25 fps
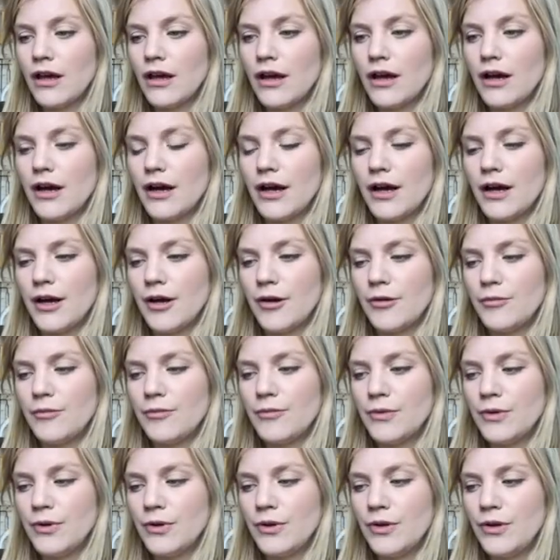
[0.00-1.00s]

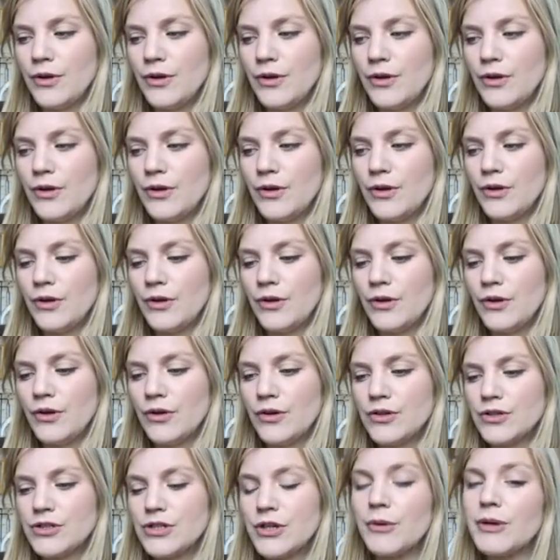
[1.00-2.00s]
Um,
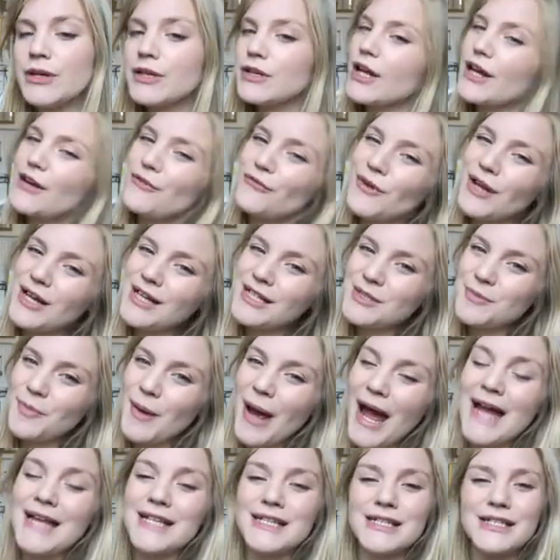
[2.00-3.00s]
so it, it really
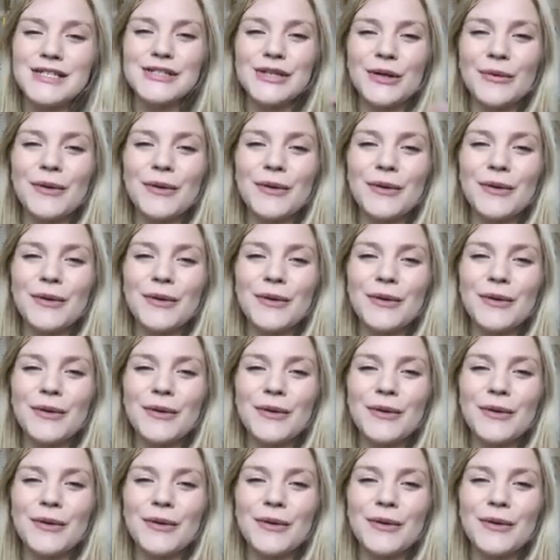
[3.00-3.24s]
depends.